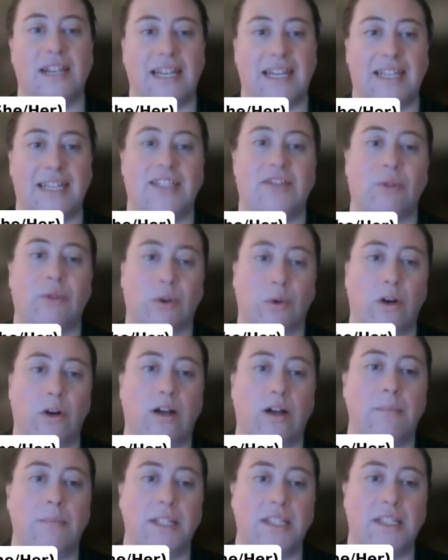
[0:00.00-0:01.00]
then it is a
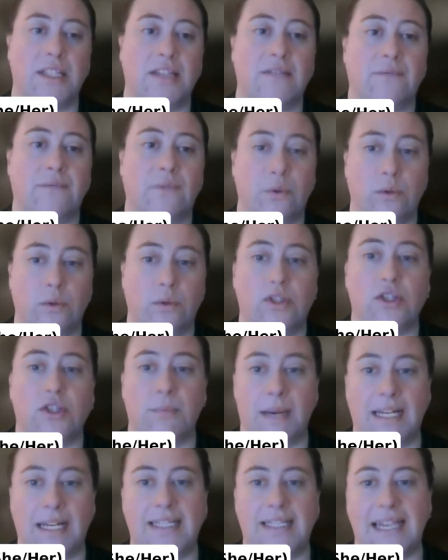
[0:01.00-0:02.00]
requirement
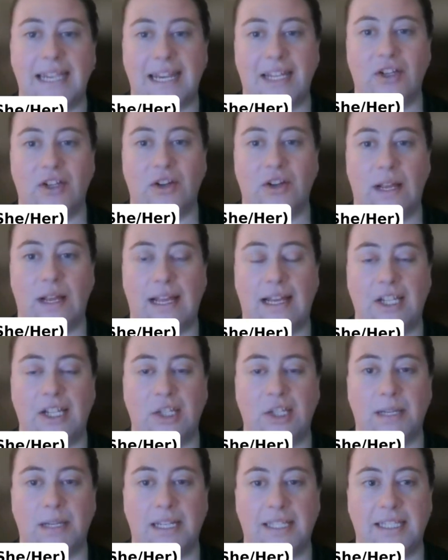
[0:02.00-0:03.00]
to maintain your
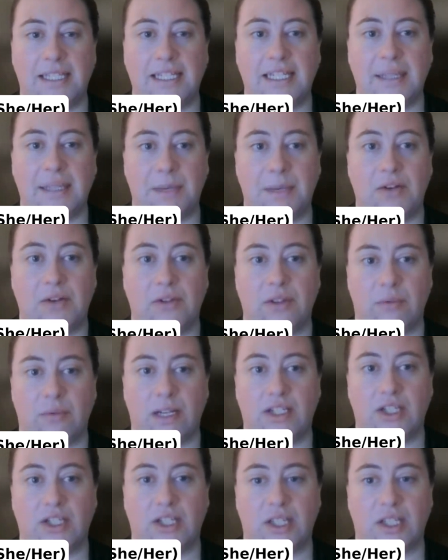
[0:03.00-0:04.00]
eligibility to be on
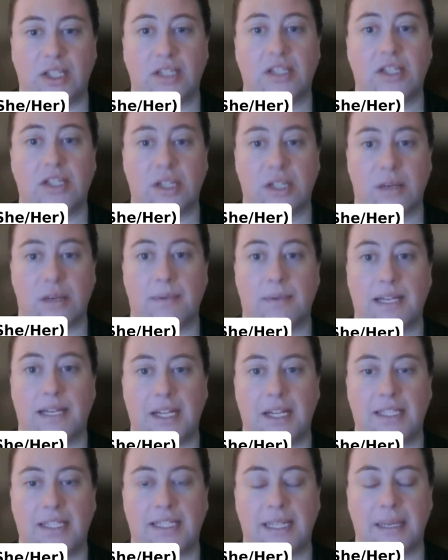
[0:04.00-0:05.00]
the register to
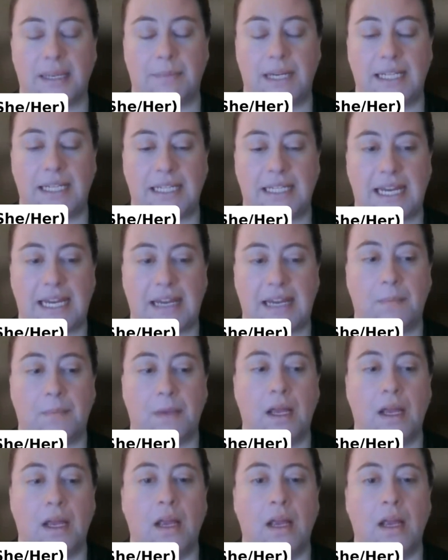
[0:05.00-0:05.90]
complete your CPD.